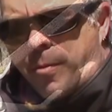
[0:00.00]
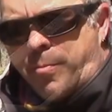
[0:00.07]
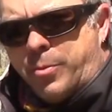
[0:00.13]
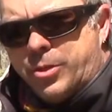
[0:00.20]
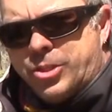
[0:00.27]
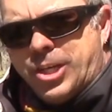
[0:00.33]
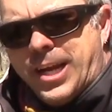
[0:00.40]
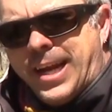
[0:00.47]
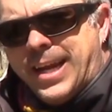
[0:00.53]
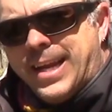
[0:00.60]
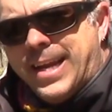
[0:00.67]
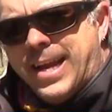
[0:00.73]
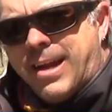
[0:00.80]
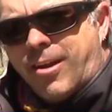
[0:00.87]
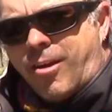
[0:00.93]
bushing in
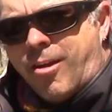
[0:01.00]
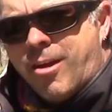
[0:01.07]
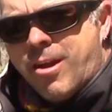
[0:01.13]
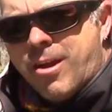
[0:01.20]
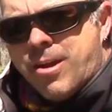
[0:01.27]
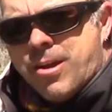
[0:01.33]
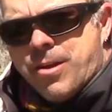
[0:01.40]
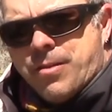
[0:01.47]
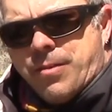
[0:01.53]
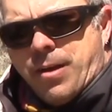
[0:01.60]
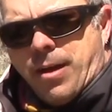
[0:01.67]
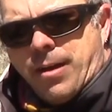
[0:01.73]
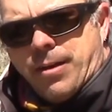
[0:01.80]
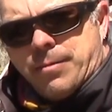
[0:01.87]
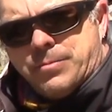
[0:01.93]
here
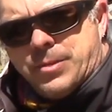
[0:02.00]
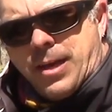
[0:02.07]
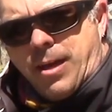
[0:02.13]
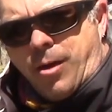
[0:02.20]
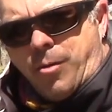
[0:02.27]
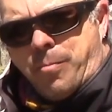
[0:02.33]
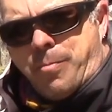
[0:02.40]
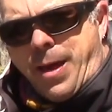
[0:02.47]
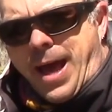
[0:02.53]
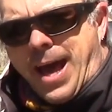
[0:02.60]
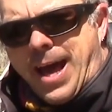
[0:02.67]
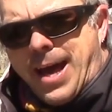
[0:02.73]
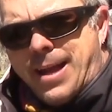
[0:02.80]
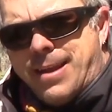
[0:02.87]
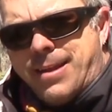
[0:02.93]
to help
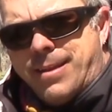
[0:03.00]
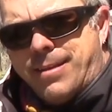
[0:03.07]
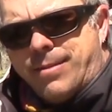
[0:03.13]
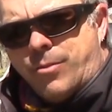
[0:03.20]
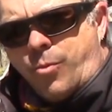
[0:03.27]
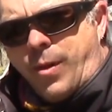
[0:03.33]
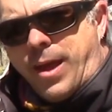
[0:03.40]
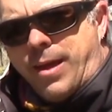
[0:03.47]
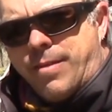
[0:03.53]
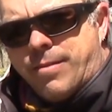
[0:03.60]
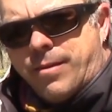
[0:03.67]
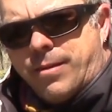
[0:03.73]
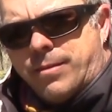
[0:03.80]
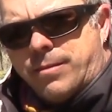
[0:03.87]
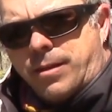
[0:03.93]
pad the way
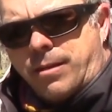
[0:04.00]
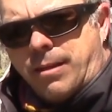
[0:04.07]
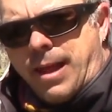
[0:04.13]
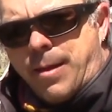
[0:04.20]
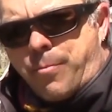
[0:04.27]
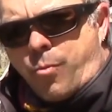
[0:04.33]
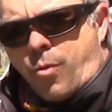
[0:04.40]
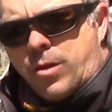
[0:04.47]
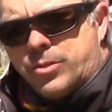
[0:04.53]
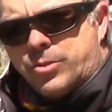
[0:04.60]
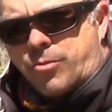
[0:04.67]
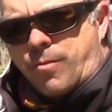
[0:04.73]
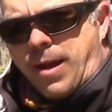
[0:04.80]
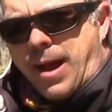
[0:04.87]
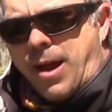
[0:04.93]
the clamp runs
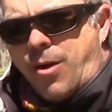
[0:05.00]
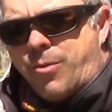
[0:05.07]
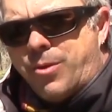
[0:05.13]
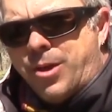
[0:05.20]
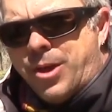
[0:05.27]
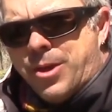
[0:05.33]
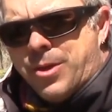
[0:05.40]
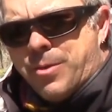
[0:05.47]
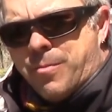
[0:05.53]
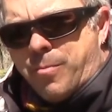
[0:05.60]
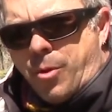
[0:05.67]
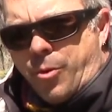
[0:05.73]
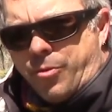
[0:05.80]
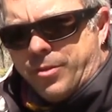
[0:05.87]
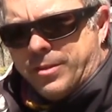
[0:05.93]
around
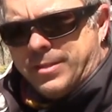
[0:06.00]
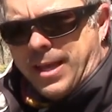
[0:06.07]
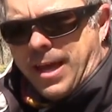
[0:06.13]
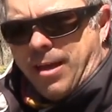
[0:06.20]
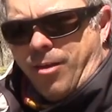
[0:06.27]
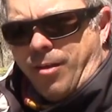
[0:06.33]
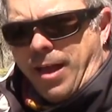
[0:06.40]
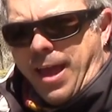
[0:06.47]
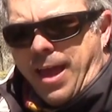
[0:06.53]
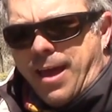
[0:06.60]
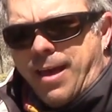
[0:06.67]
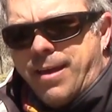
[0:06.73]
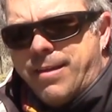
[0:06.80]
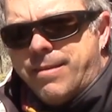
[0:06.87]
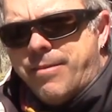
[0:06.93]
both the tail
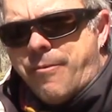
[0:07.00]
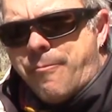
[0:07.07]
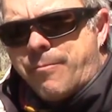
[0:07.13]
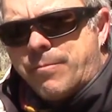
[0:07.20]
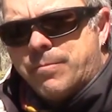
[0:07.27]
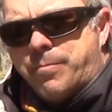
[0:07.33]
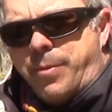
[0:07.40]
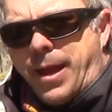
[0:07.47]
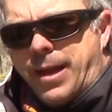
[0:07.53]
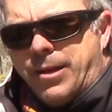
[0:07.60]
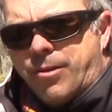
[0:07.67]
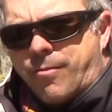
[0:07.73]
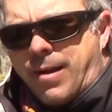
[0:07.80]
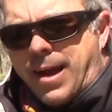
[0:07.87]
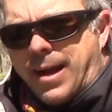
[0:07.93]
and
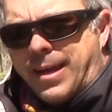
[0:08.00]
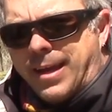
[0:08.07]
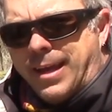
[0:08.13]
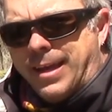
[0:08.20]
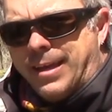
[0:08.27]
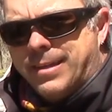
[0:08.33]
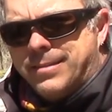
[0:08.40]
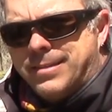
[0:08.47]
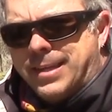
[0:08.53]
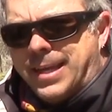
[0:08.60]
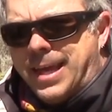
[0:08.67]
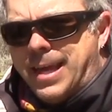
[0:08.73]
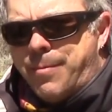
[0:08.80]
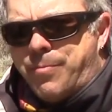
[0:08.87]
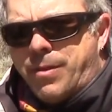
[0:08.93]
pannier rack is to
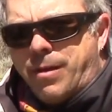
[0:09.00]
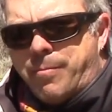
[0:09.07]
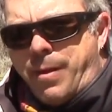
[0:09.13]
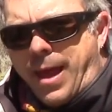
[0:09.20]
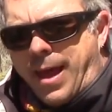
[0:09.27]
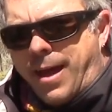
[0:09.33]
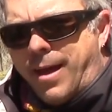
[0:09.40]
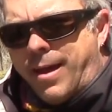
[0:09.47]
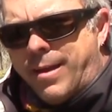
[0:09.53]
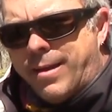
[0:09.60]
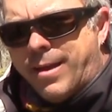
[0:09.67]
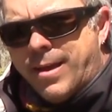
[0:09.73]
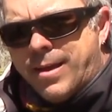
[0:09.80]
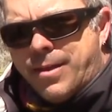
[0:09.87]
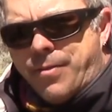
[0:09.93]
keep
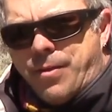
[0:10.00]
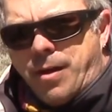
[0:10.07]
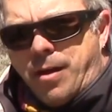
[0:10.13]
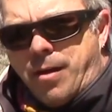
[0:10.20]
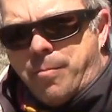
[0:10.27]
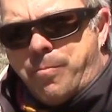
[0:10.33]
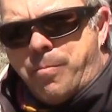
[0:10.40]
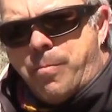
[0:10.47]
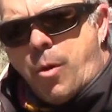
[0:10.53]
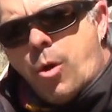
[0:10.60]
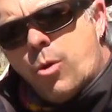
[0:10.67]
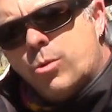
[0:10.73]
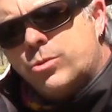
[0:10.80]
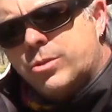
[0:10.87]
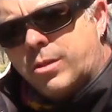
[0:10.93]
the
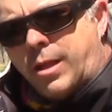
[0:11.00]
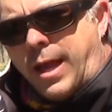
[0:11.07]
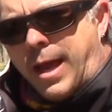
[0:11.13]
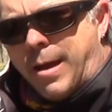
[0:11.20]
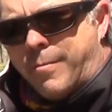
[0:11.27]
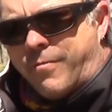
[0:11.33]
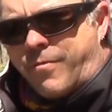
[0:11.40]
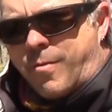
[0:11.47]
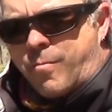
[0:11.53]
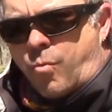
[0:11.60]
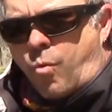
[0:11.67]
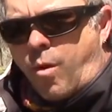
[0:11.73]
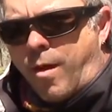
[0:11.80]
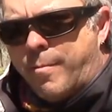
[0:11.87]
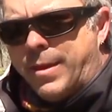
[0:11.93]
hose clamp from
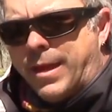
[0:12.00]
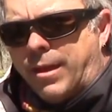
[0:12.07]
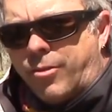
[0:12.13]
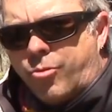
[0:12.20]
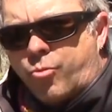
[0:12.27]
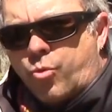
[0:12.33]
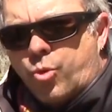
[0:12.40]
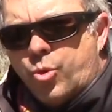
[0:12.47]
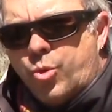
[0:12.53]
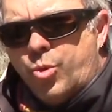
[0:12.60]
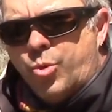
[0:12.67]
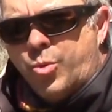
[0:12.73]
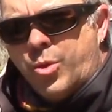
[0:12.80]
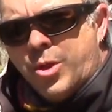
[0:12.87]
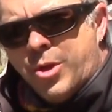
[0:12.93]
rubbing
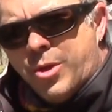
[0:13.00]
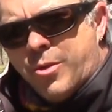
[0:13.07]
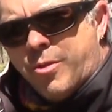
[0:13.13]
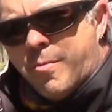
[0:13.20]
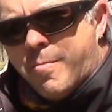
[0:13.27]
through the